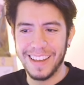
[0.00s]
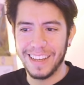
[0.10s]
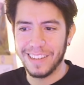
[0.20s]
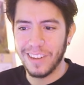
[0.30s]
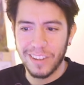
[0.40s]

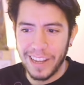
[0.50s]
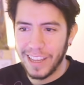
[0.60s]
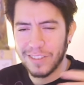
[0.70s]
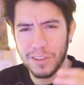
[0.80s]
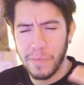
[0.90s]
It's not
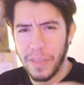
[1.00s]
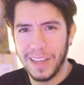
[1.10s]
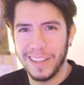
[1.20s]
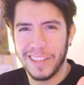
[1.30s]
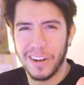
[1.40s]
like something
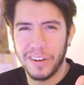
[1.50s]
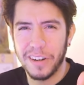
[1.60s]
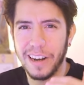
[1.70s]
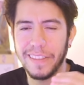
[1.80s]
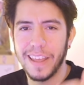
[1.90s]

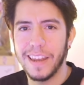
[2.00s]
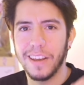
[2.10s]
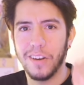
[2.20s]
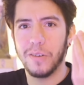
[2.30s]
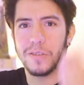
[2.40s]
internal and then it
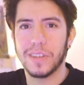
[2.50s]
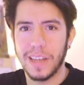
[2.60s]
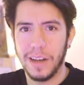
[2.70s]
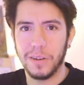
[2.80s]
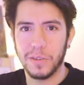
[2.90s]
goes
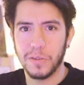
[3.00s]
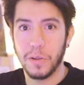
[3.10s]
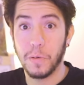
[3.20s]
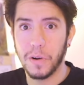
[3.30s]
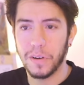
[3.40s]
out to the
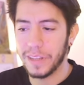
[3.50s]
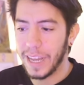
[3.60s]
world.